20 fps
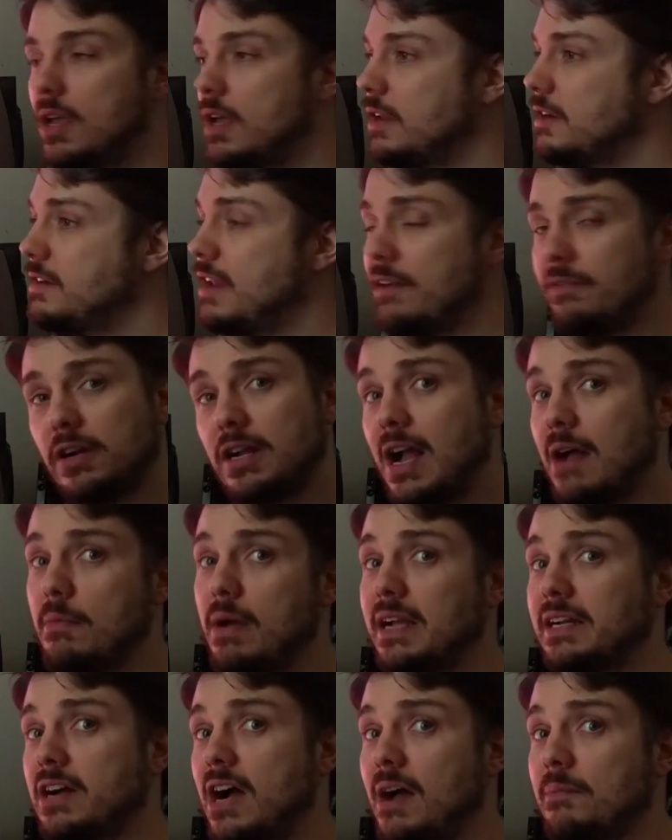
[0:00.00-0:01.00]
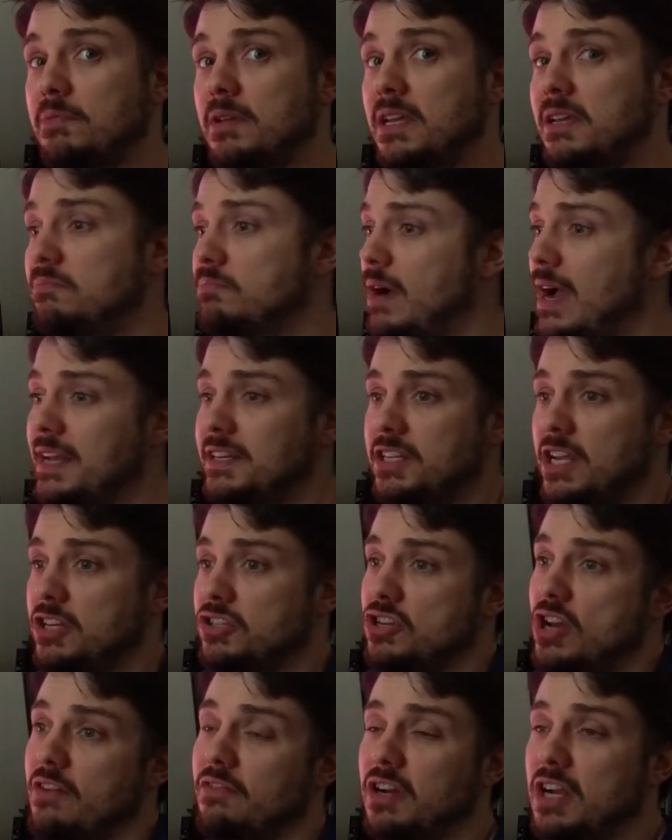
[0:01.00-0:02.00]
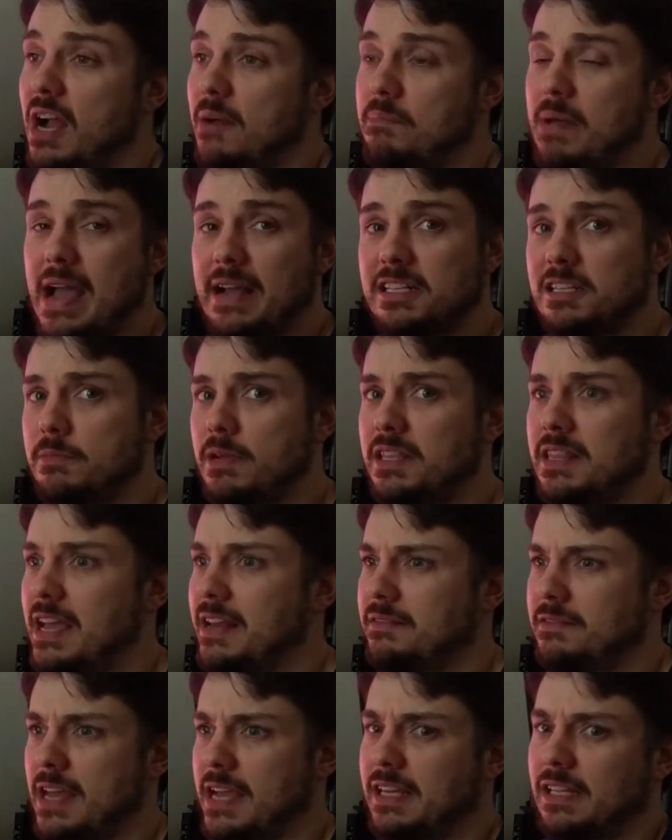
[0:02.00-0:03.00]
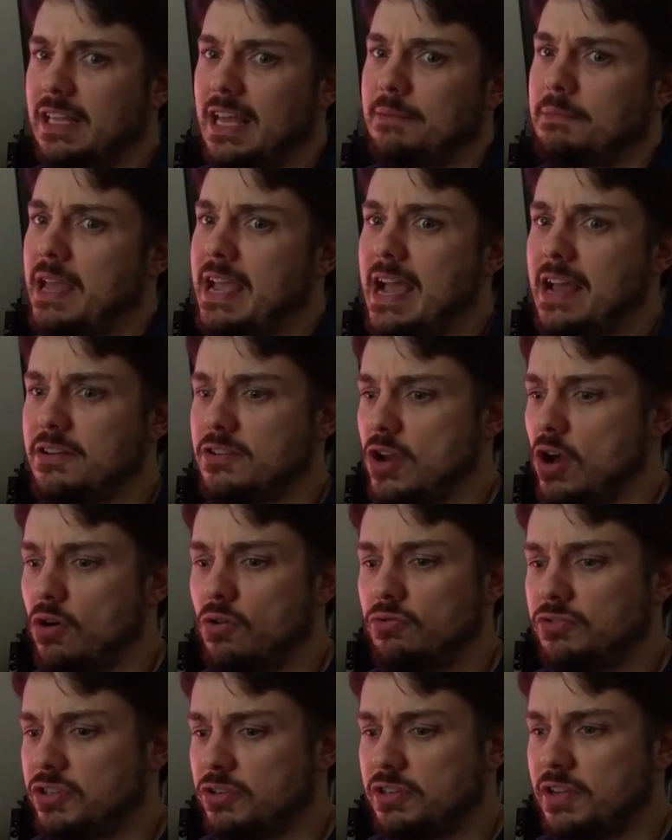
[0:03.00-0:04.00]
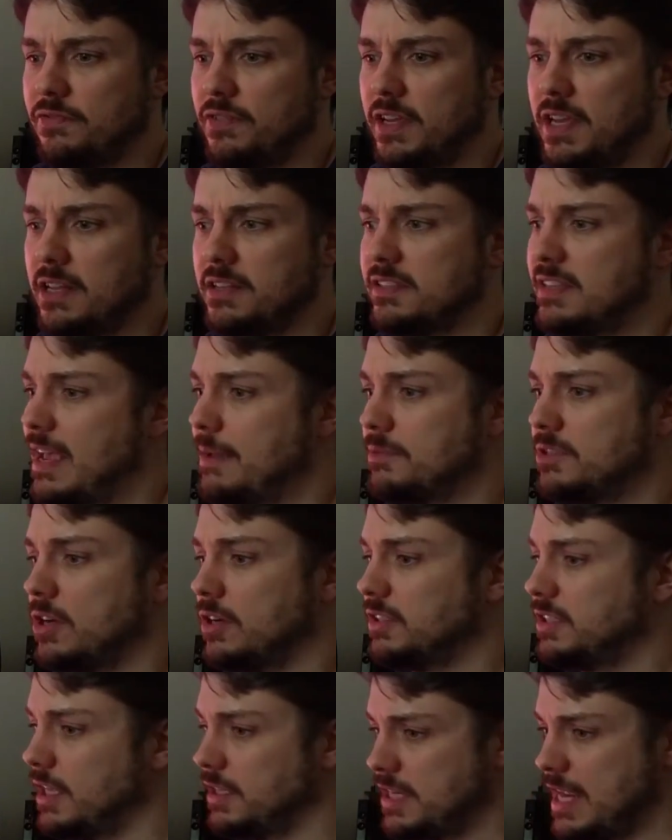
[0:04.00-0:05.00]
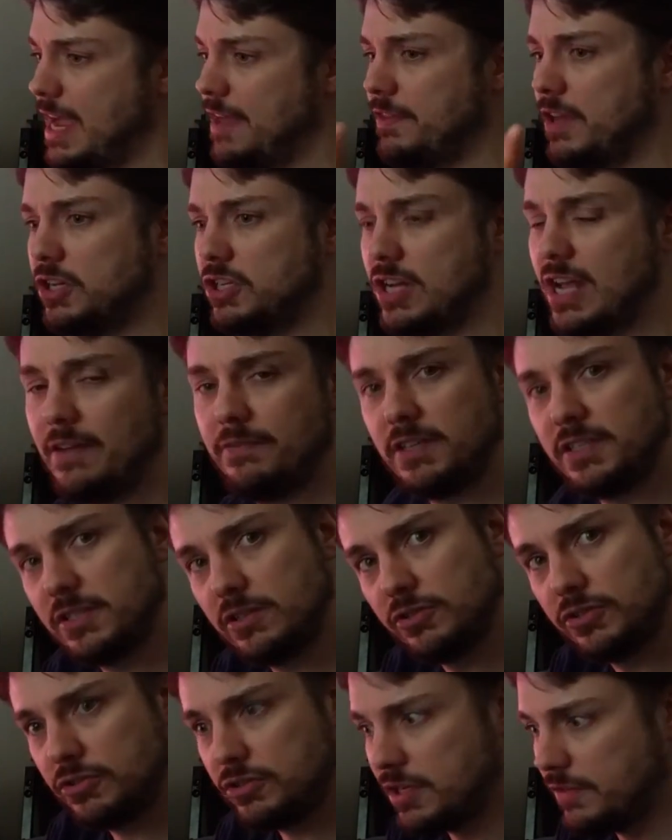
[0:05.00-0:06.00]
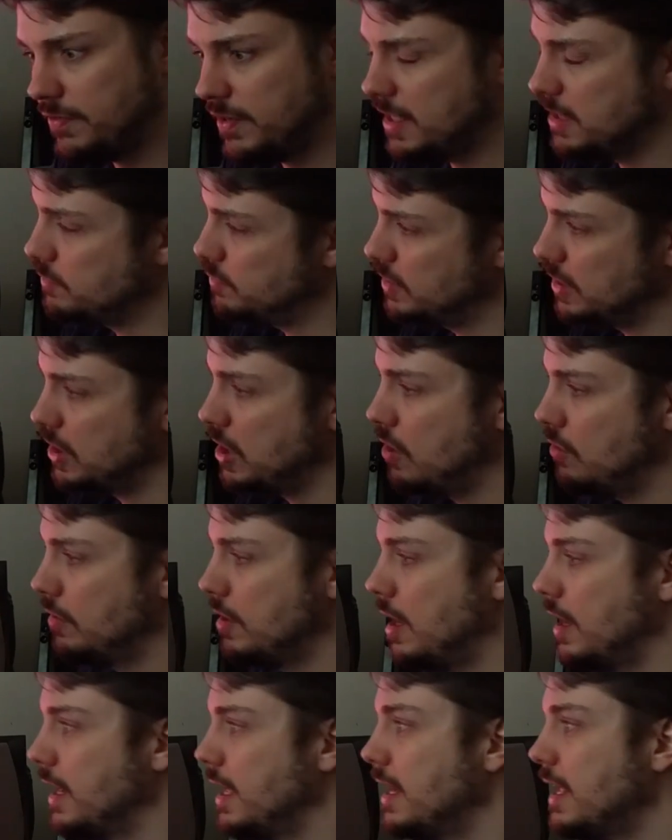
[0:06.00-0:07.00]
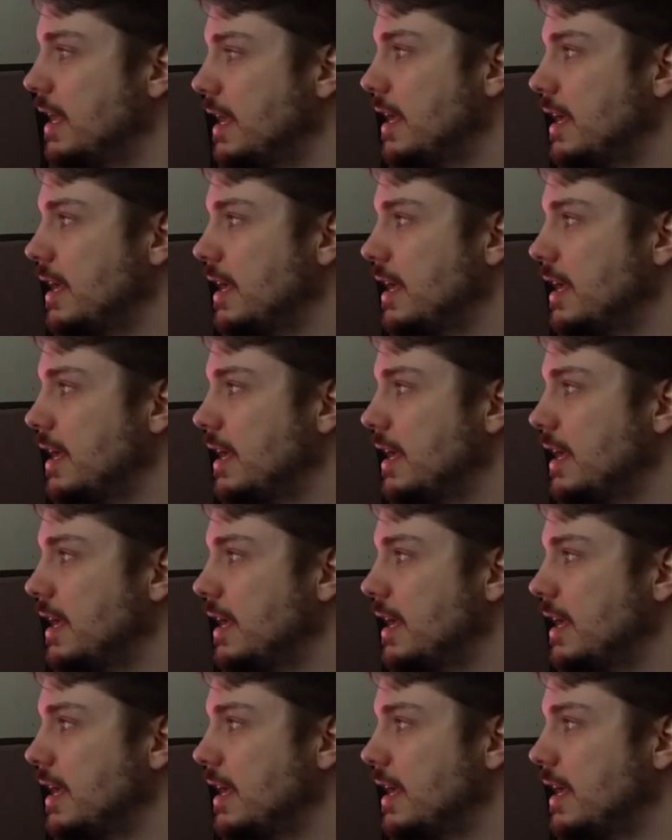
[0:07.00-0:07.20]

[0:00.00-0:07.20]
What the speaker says: Never got my copy. By Dig never got back to me. They claimed they had no certificates. Samsung said, yeah, they should have these little certificates with a code on it.